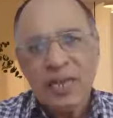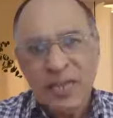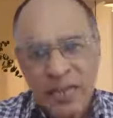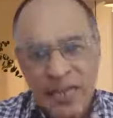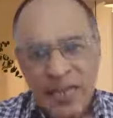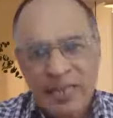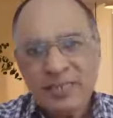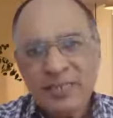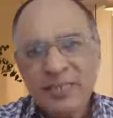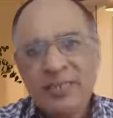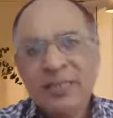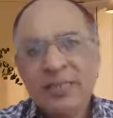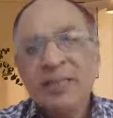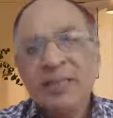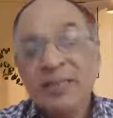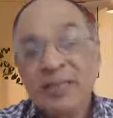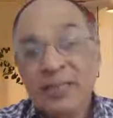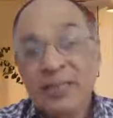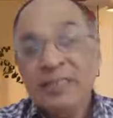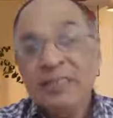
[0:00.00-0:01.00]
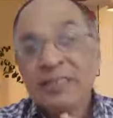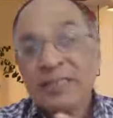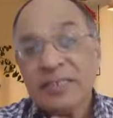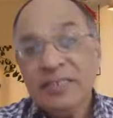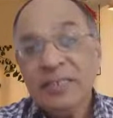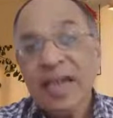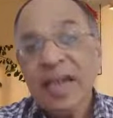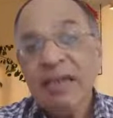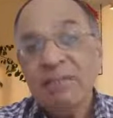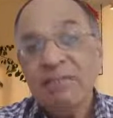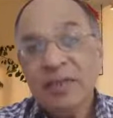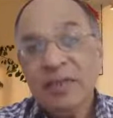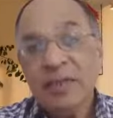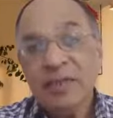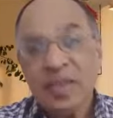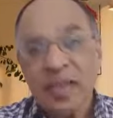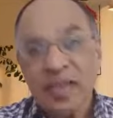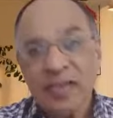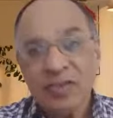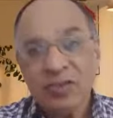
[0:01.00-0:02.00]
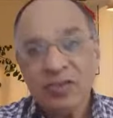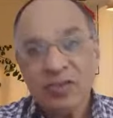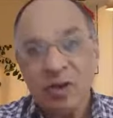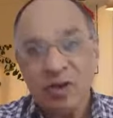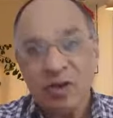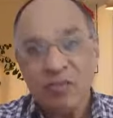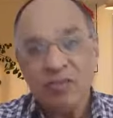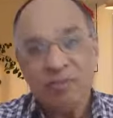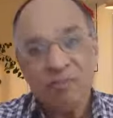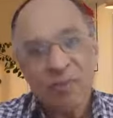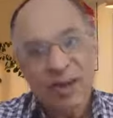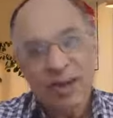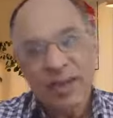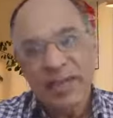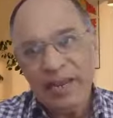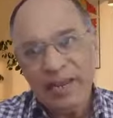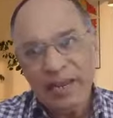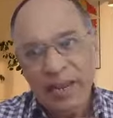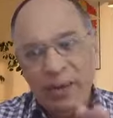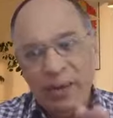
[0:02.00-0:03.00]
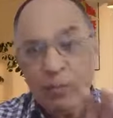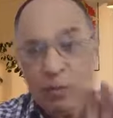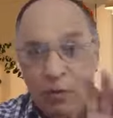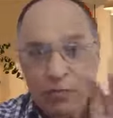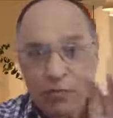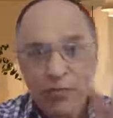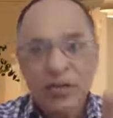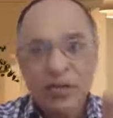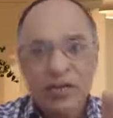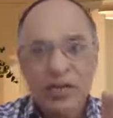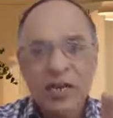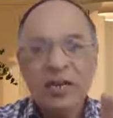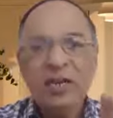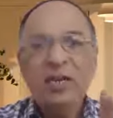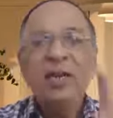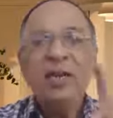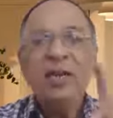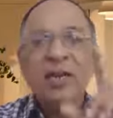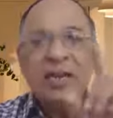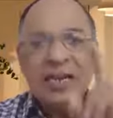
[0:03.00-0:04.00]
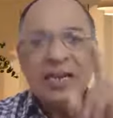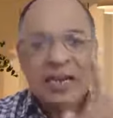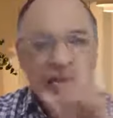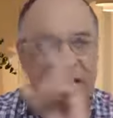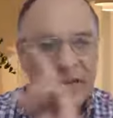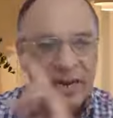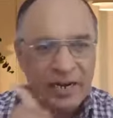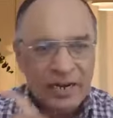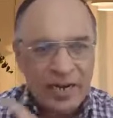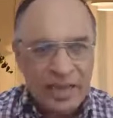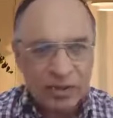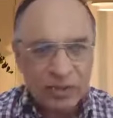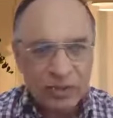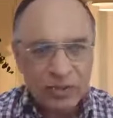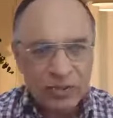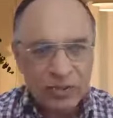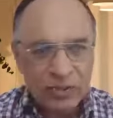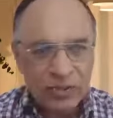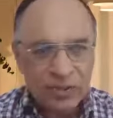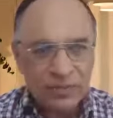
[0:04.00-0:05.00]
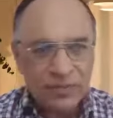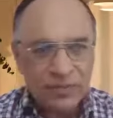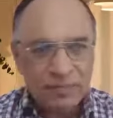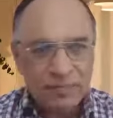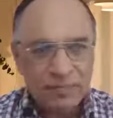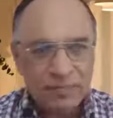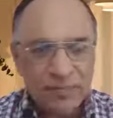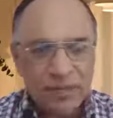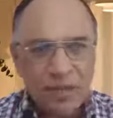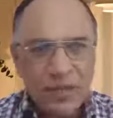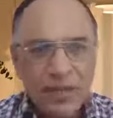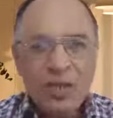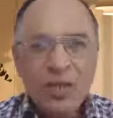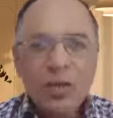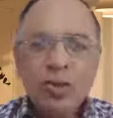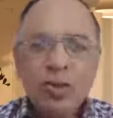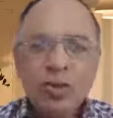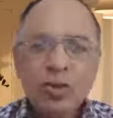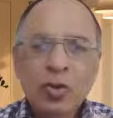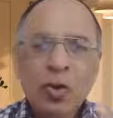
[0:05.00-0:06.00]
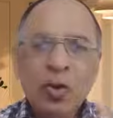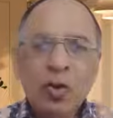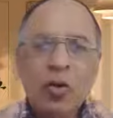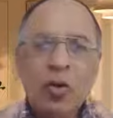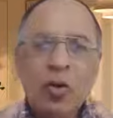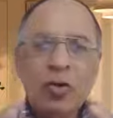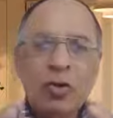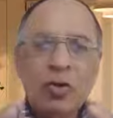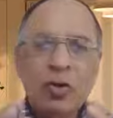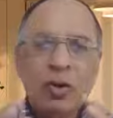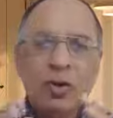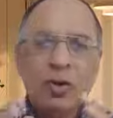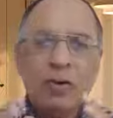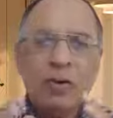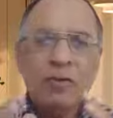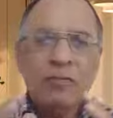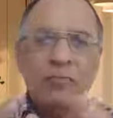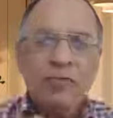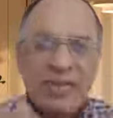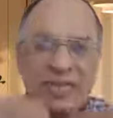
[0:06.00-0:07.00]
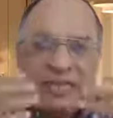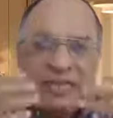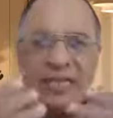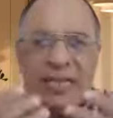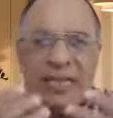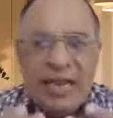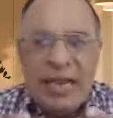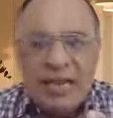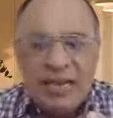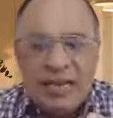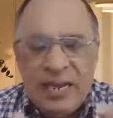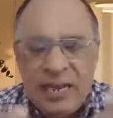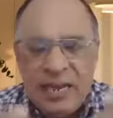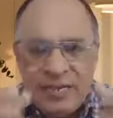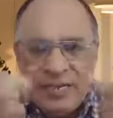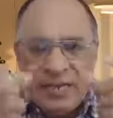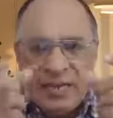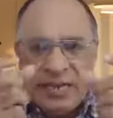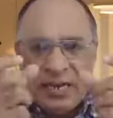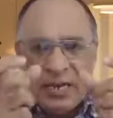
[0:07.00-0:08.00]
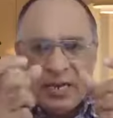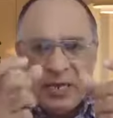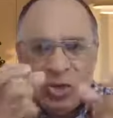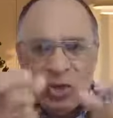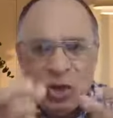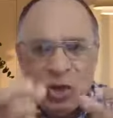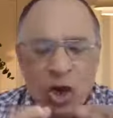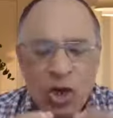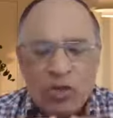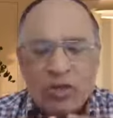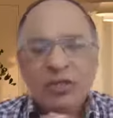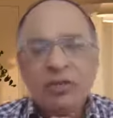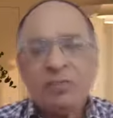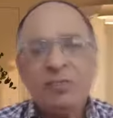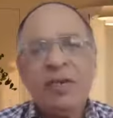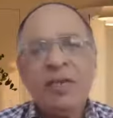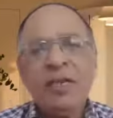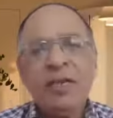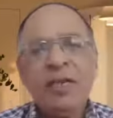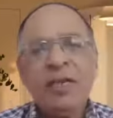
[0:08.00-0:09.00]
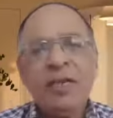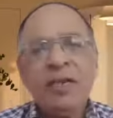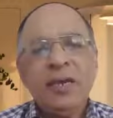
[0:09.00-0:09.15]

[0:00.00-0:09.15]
Yes, this can be the case of malaria, provisional clinical diagnosis. So once again, as a short summary,